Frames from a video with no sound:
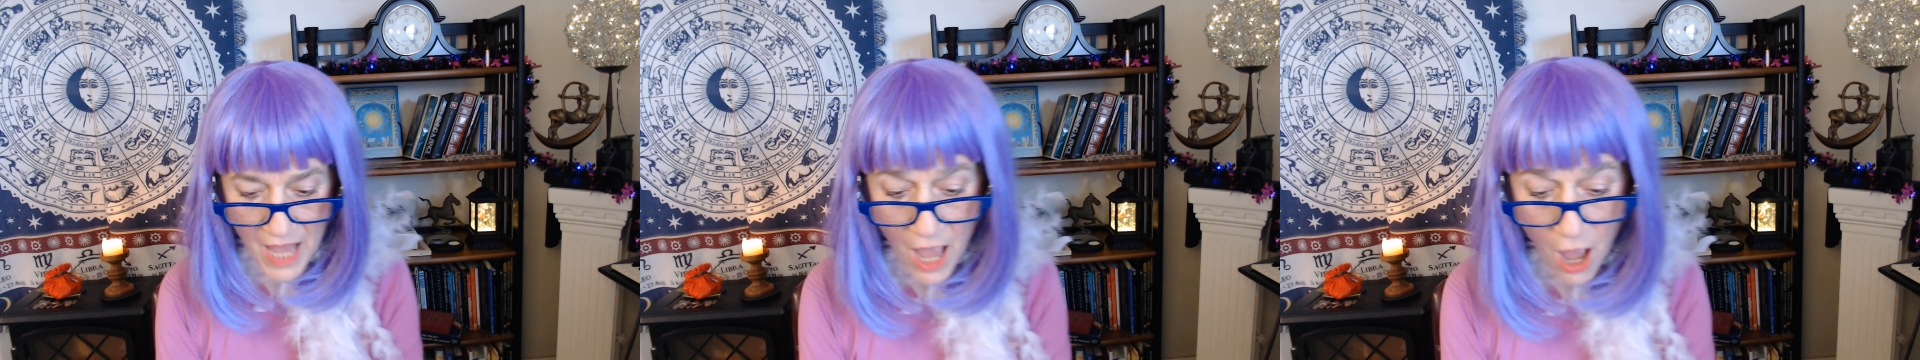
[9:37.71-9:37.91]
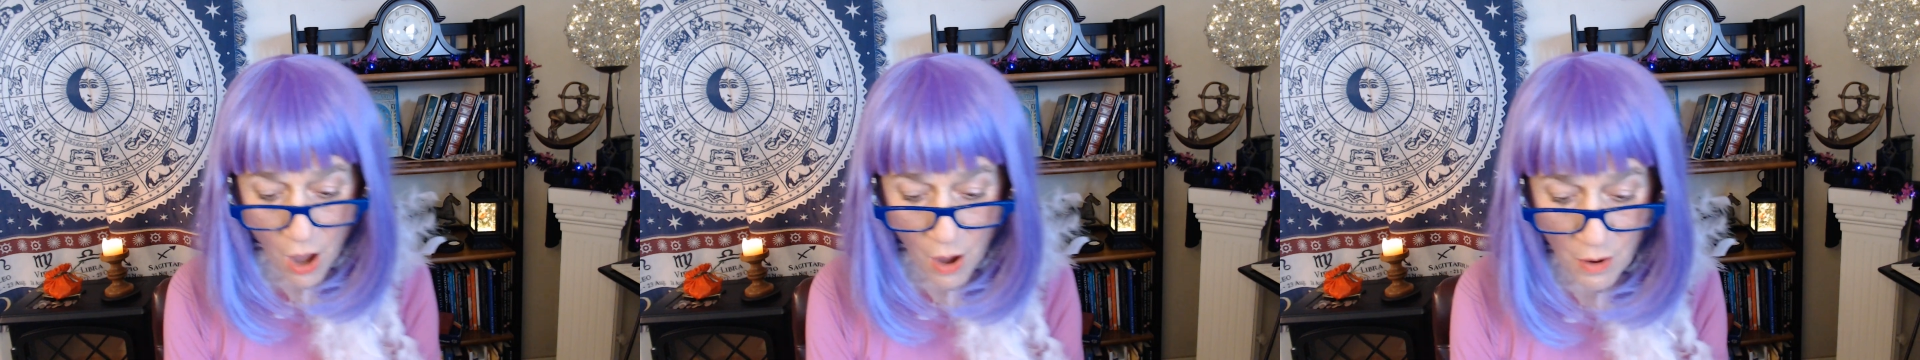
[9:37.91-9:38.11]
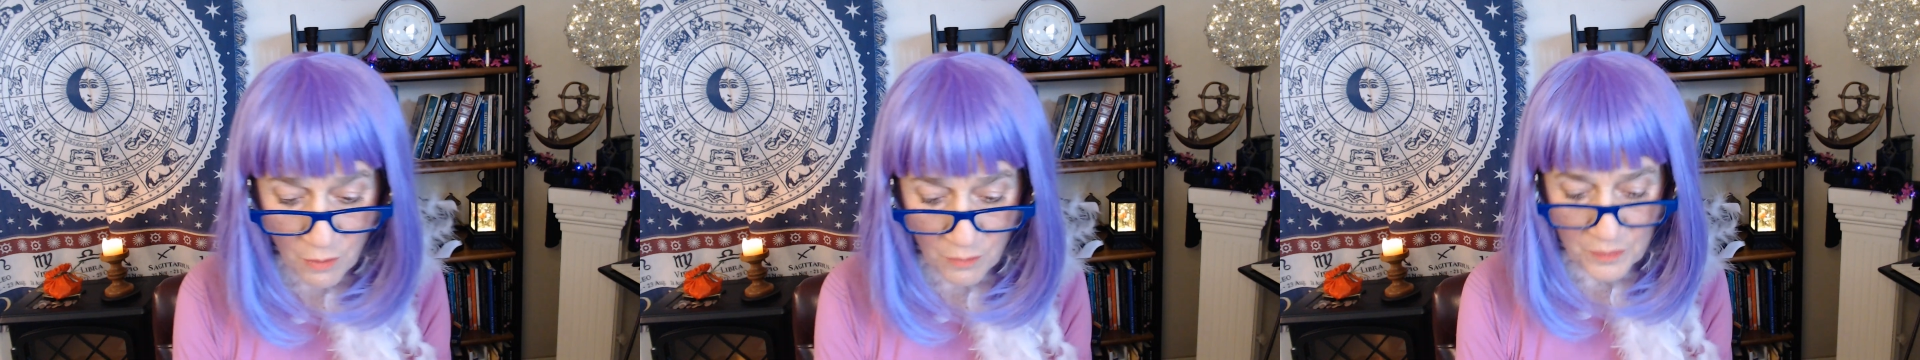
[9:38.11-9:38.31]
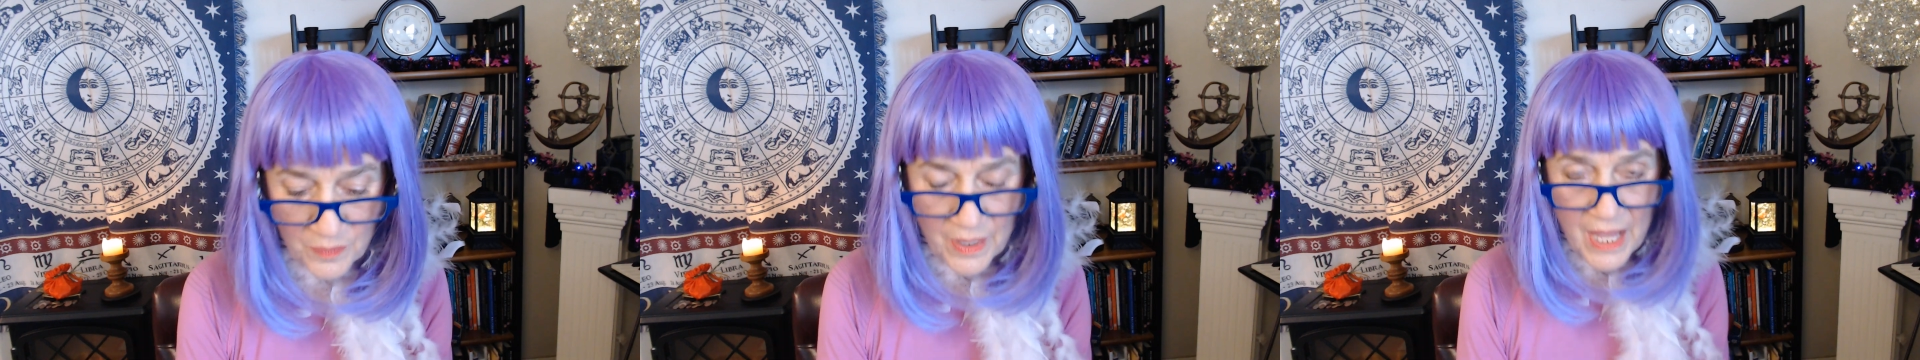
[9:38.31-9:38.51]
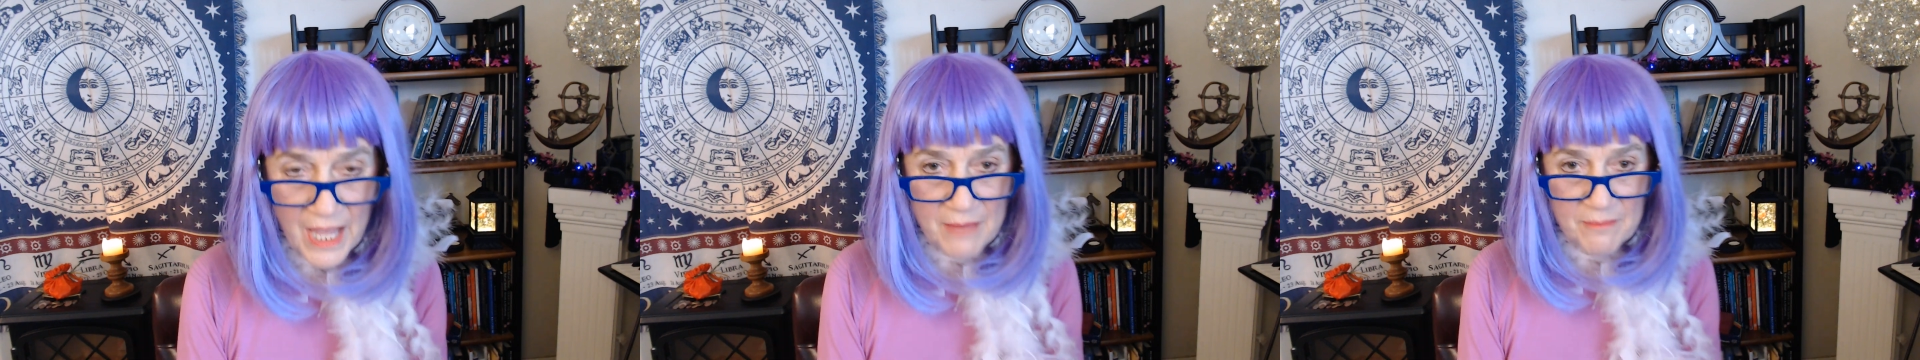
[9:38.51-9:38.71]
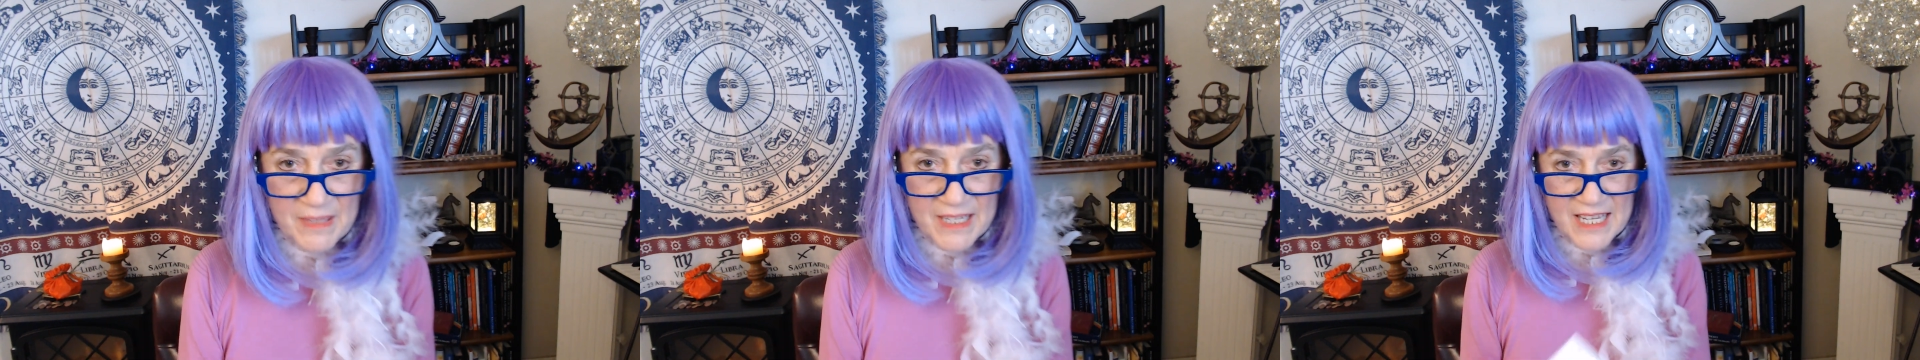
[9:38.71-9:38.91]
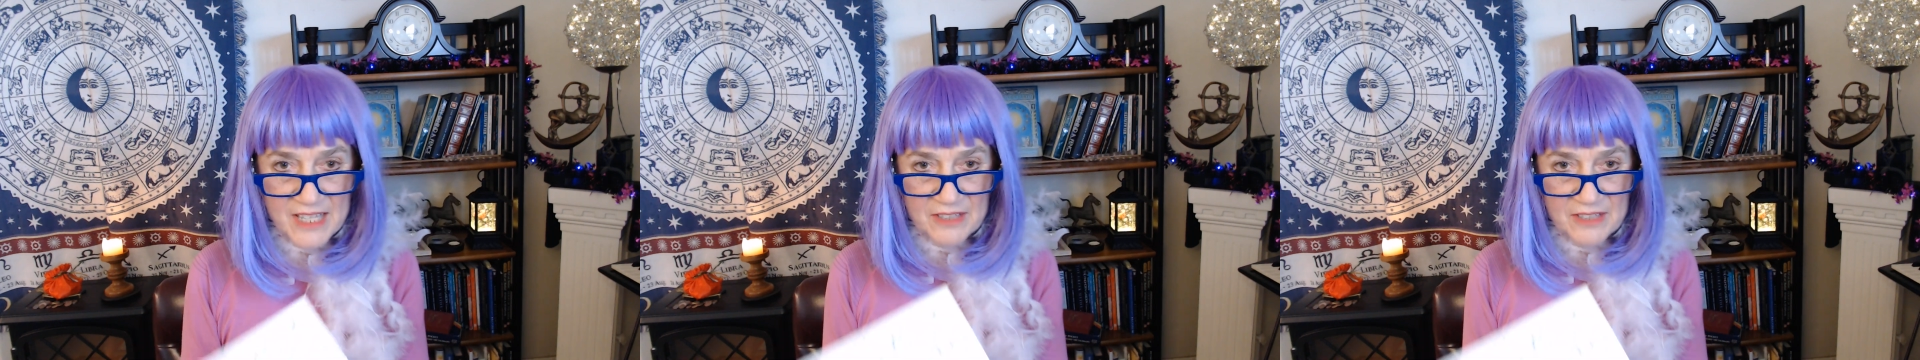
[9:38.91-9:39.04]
Oh, because